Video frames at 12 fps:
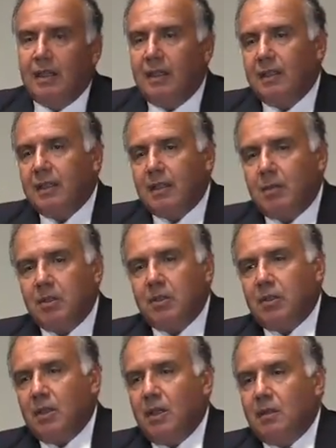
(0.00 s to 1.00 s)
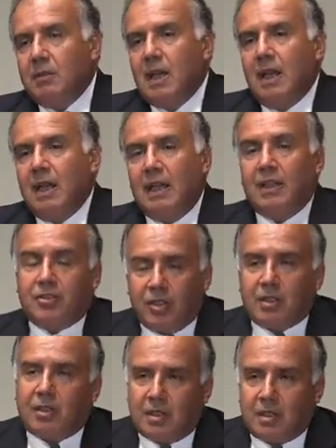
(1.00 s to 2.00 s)
in the WTO, it
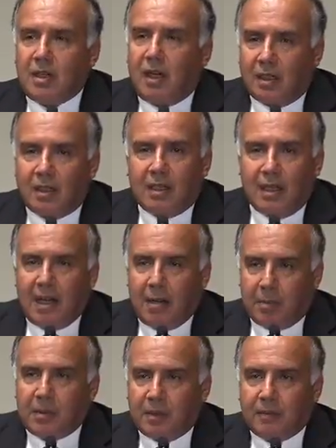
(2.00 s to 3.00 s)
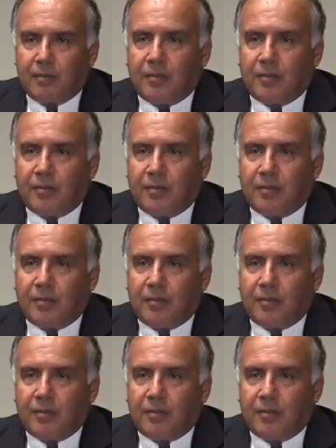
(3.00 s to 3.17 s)
just is not going to happen.